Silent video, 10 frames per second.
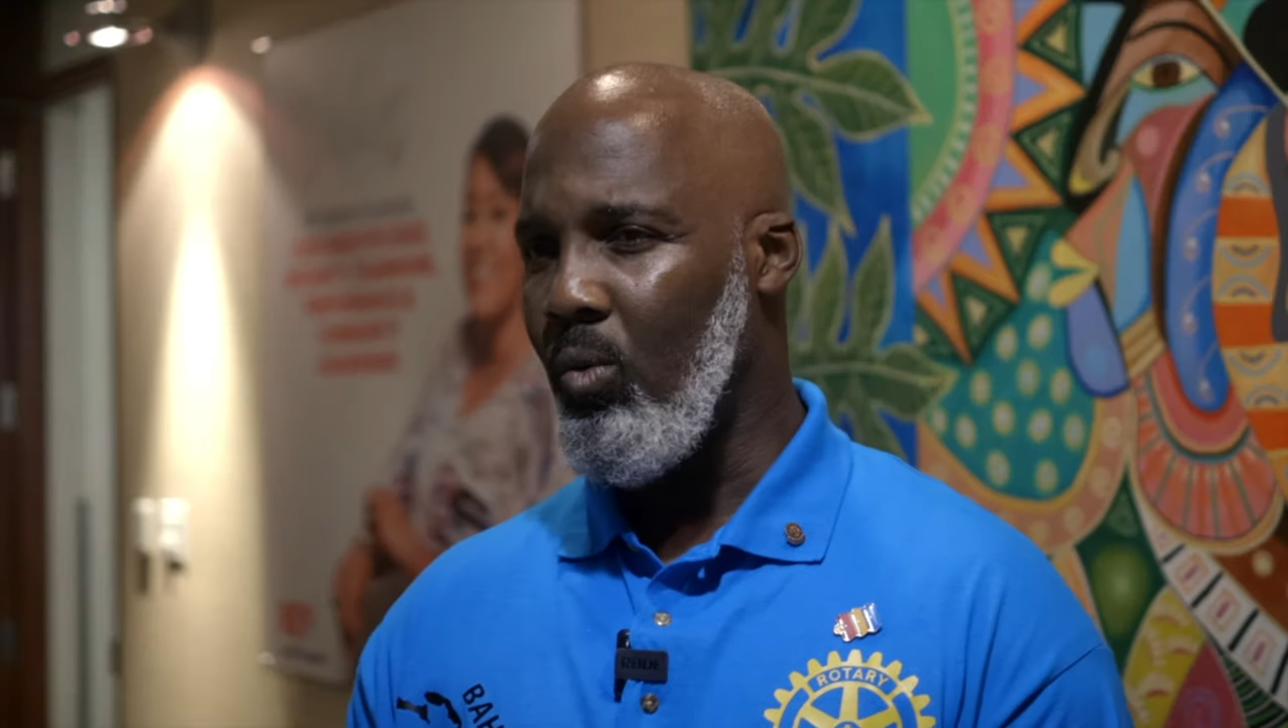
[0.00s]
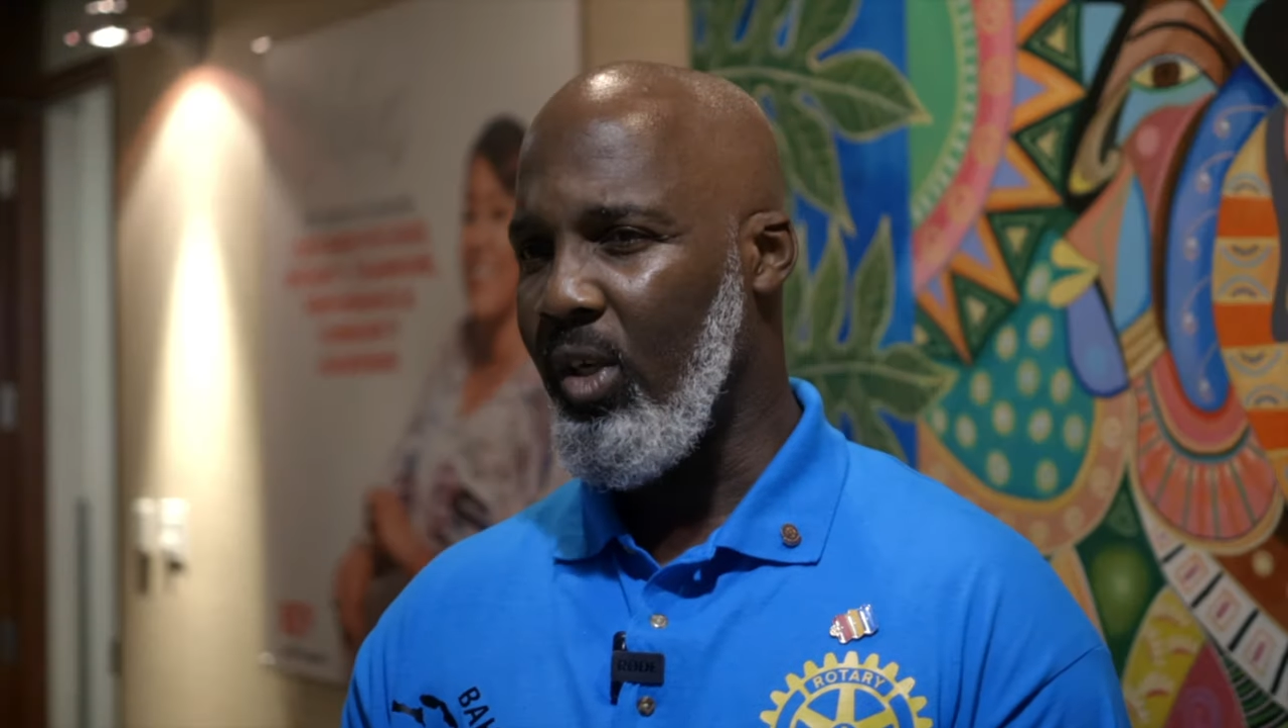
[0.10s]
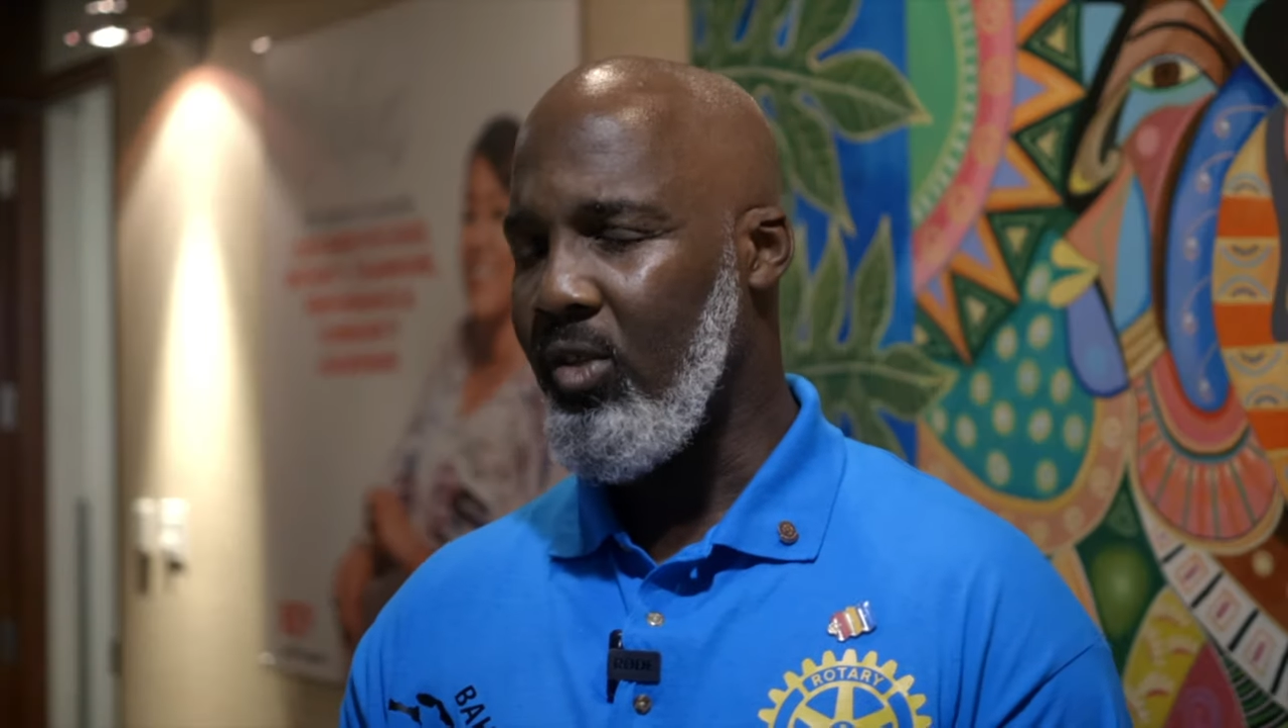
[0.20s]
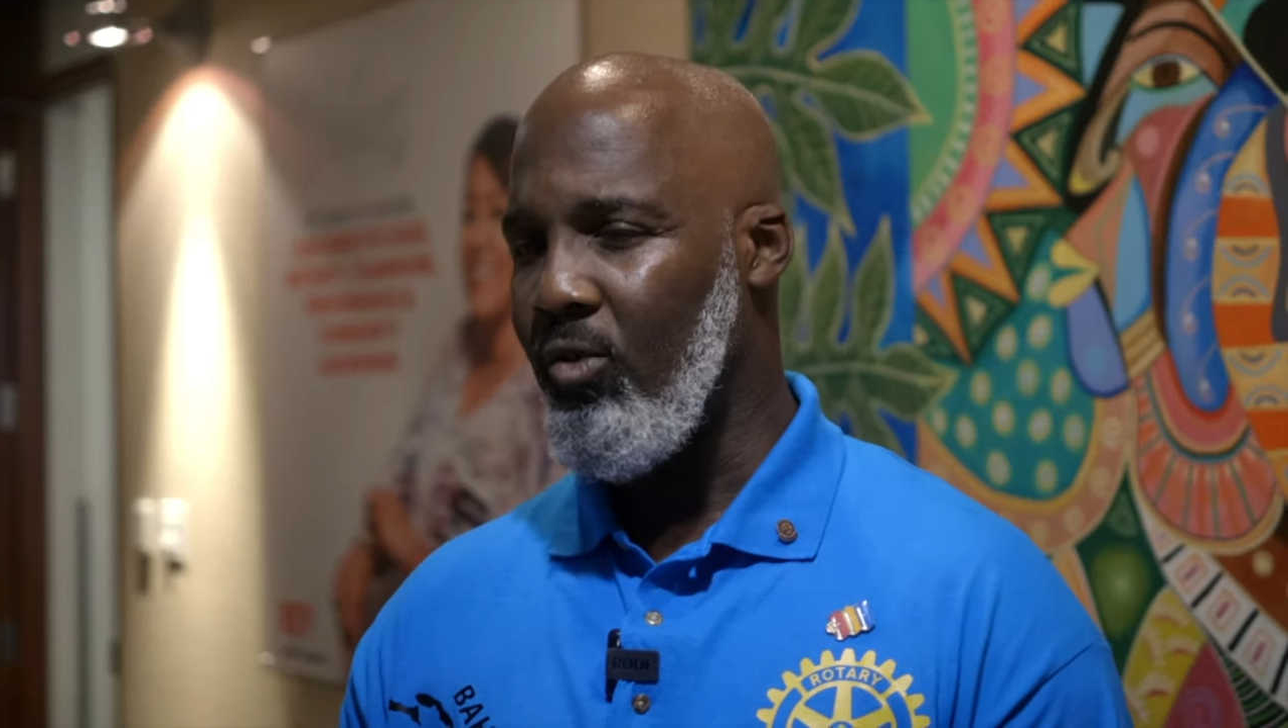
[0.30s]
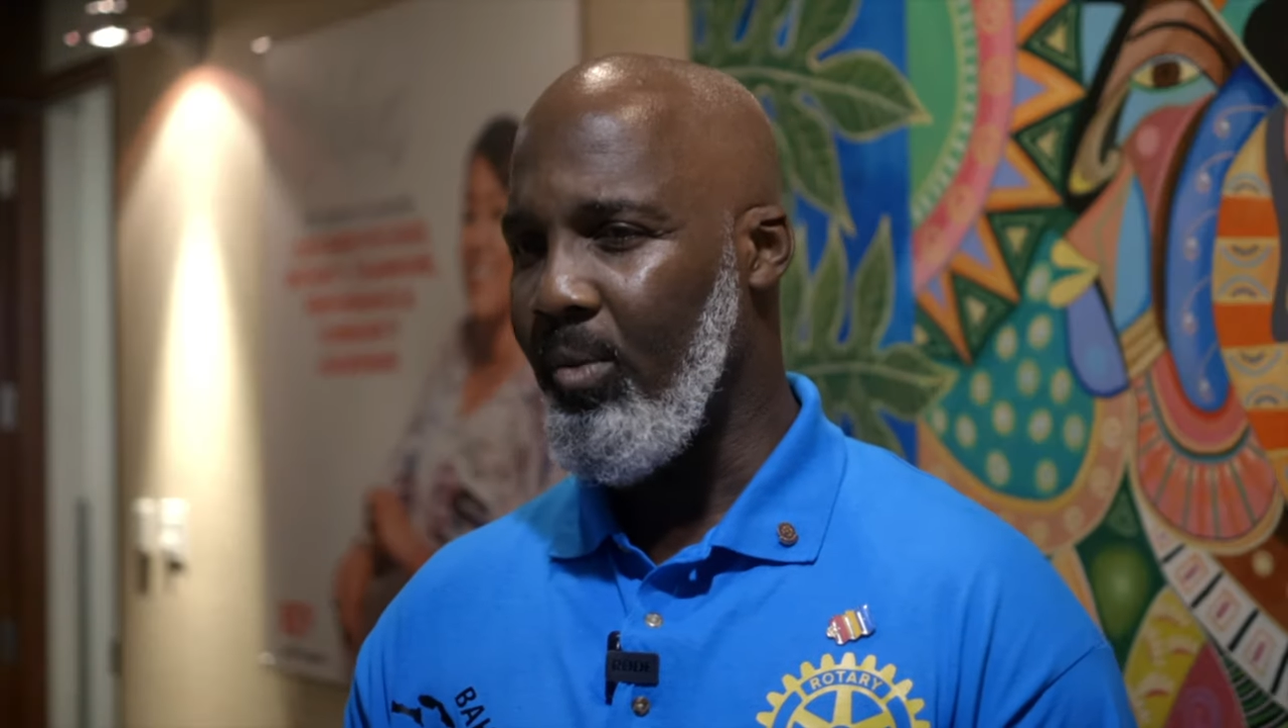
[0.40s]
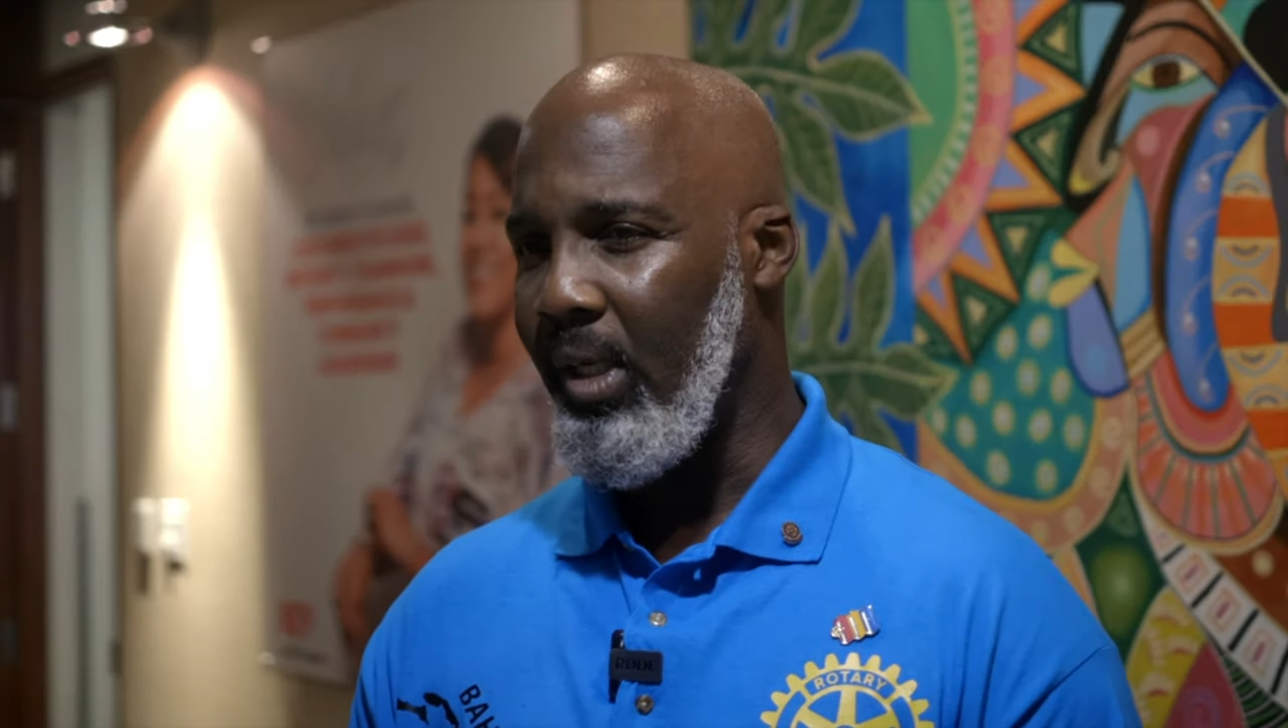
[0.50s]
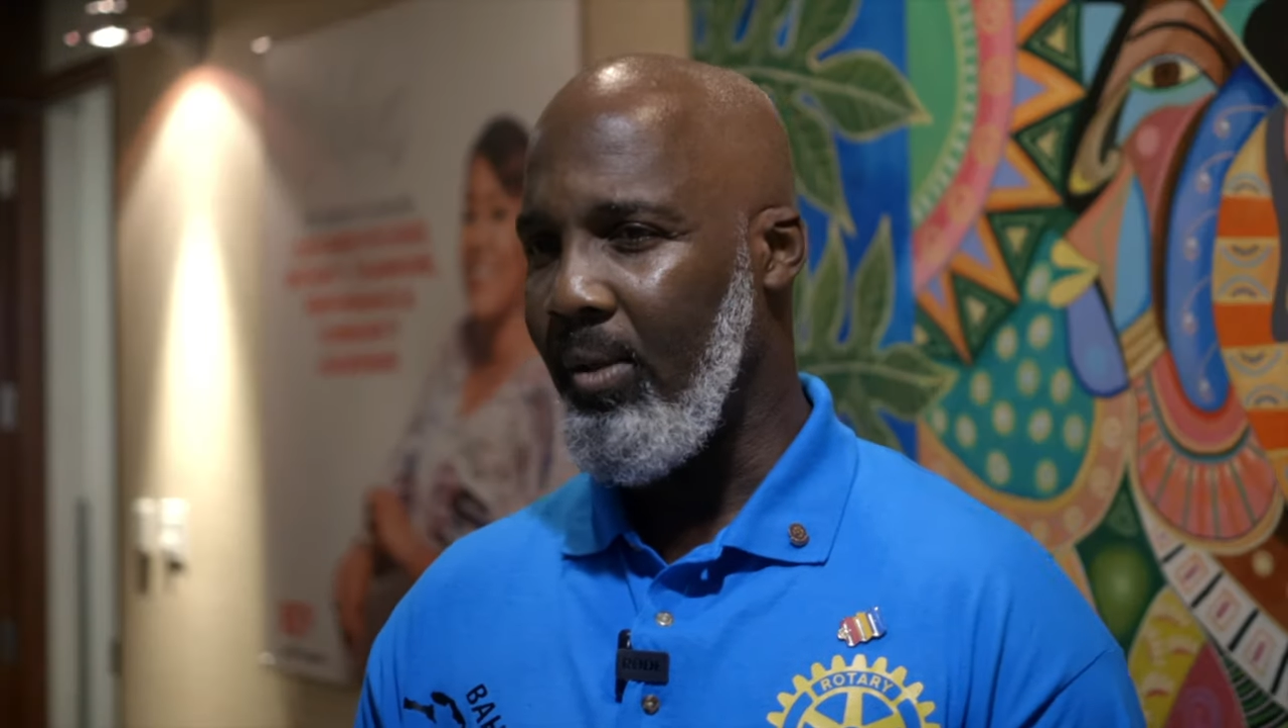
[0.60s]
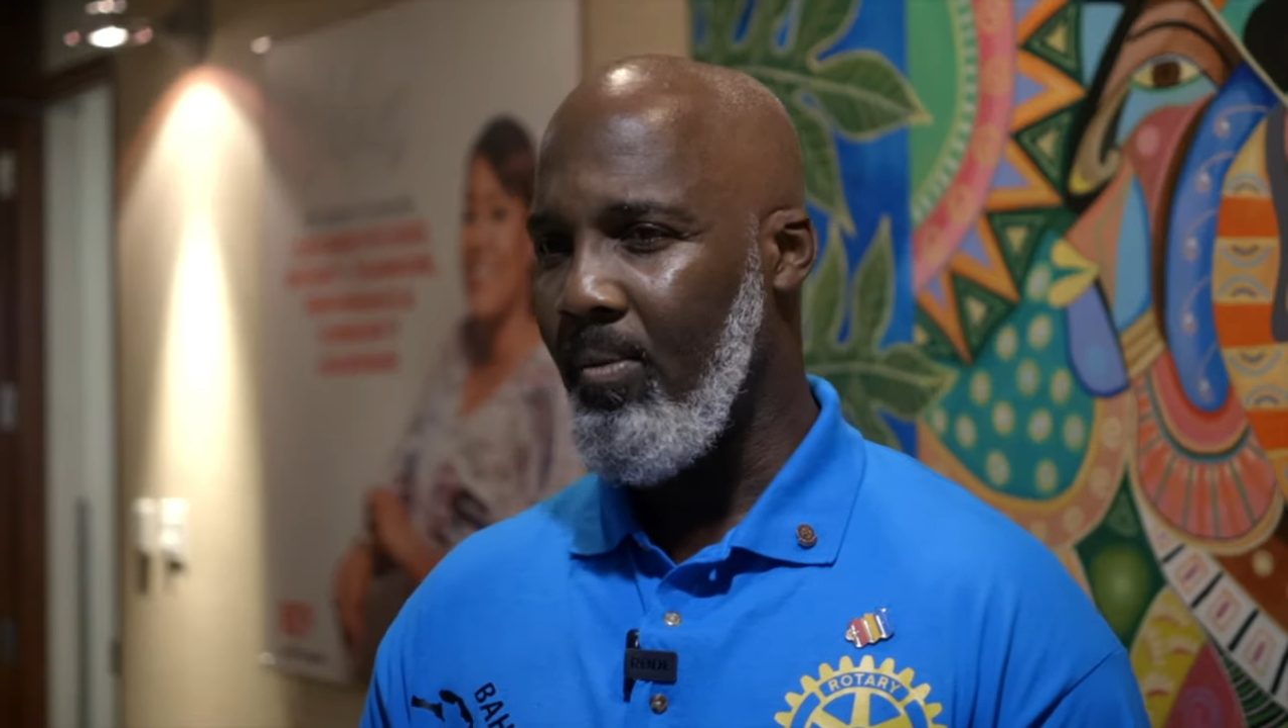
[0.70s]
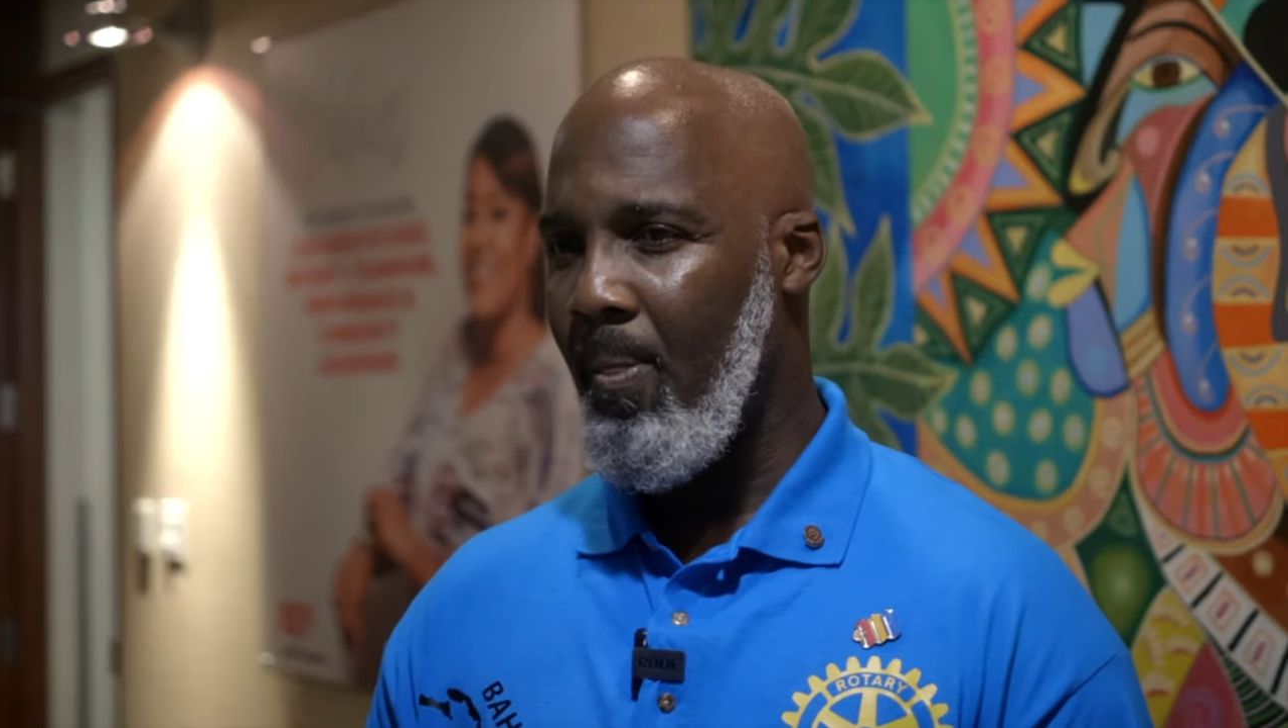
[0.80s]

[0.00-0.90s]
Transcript: works for me,